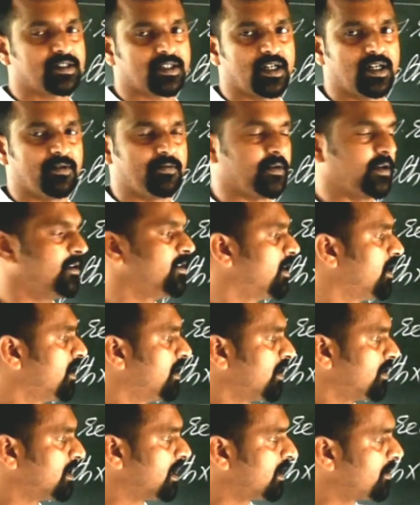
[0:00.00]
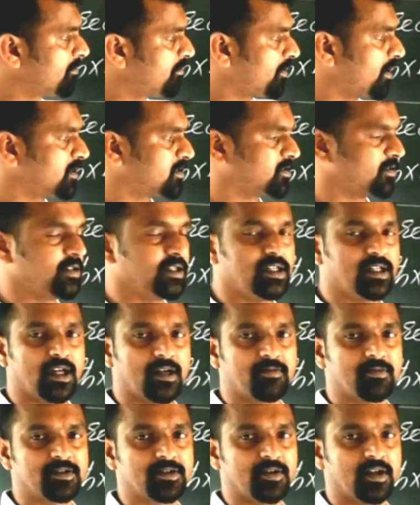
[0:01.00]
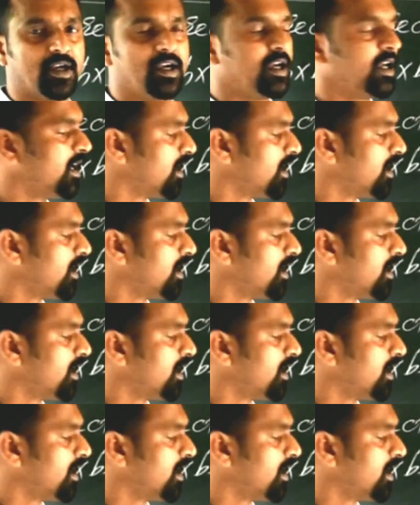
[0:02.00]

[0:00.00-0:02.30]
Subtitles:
35, then plus 20, that much only.